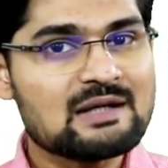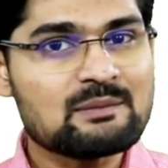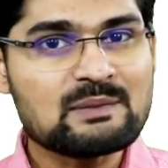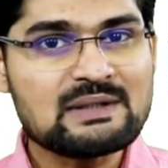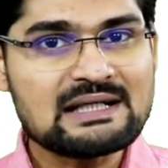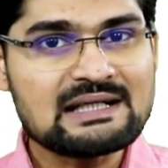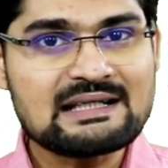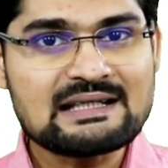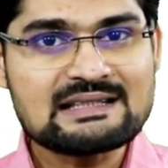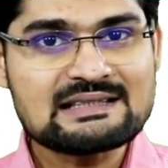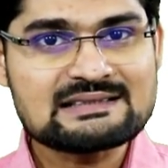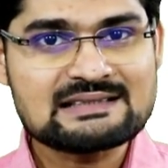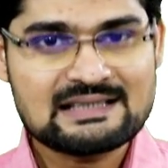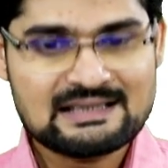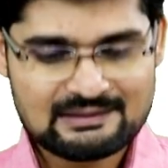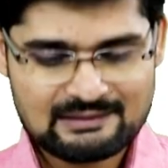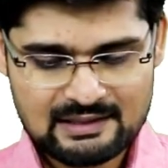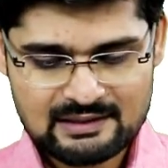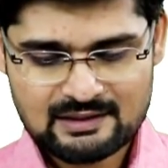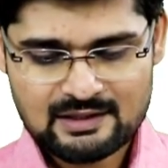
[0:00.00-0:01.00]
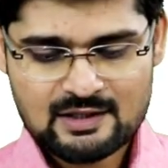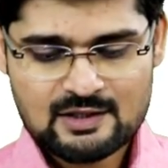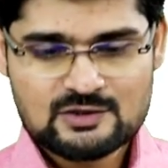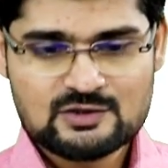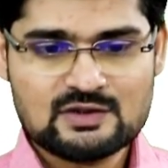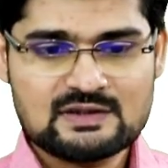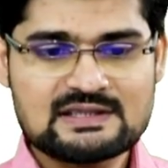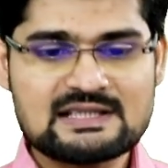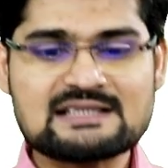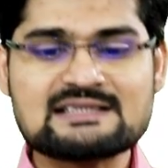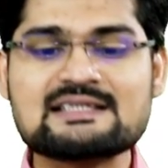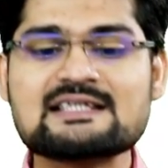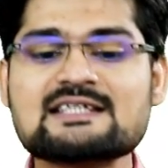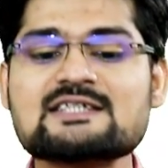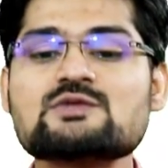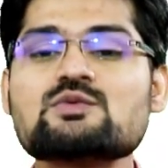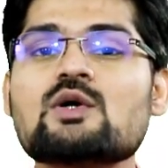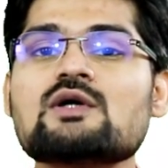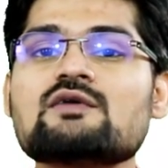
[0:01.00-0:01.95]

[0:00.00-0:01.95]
amenities right so this is what